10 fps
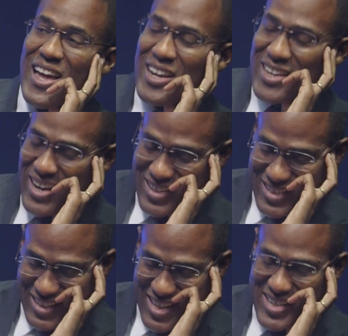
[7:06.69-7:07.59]
Yes,
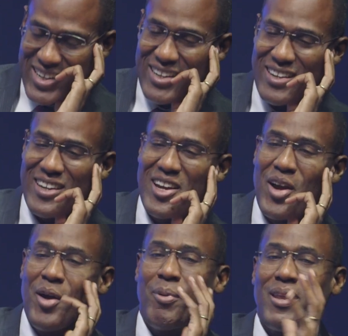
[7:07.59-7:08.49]
indeed.
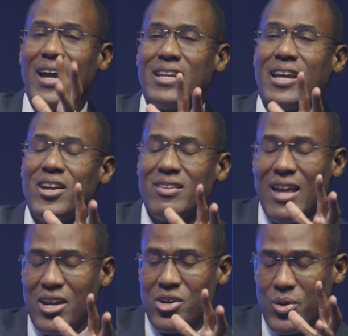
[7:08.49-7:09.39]
But the idea is
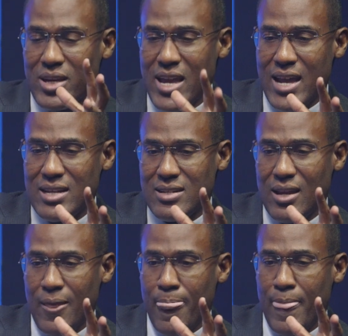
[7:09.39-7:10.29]
that you get
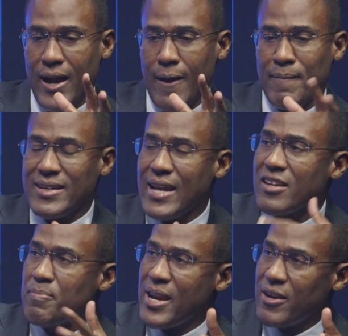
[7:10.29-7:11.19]
a
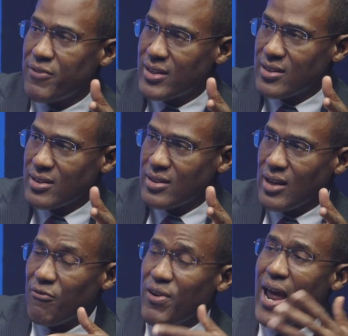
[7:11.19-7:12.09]
tax benefit,
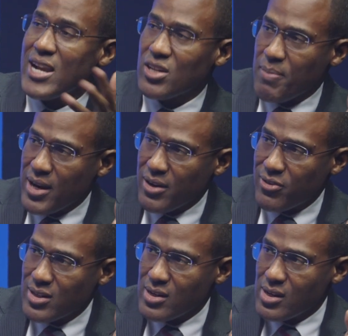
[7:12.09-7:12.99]
a financial
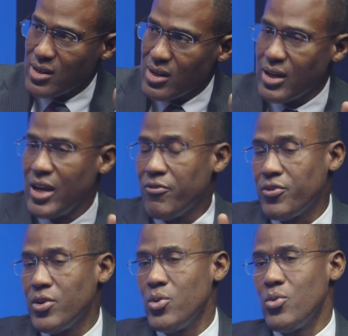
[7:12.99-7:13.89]
benefit, if
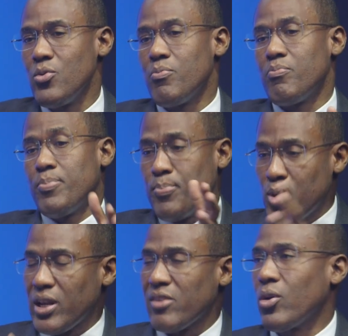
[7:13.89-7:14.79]
you
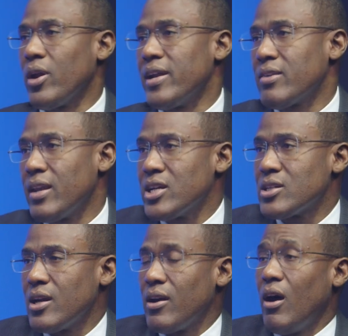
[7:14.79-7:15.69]
put a solar
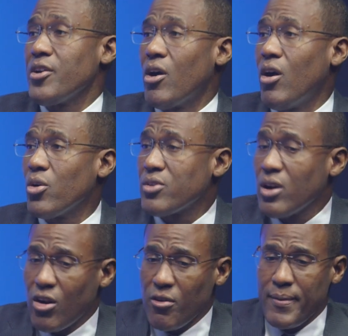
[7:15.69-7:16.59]
installation on your house. So the
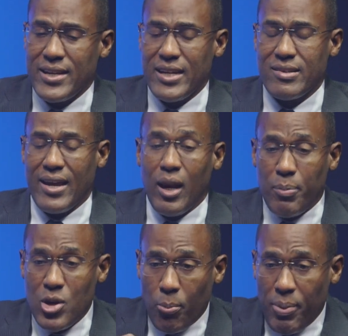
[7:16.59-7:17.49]
government is
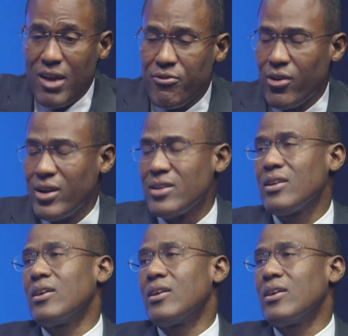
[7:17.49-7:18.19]
helping you pay for it.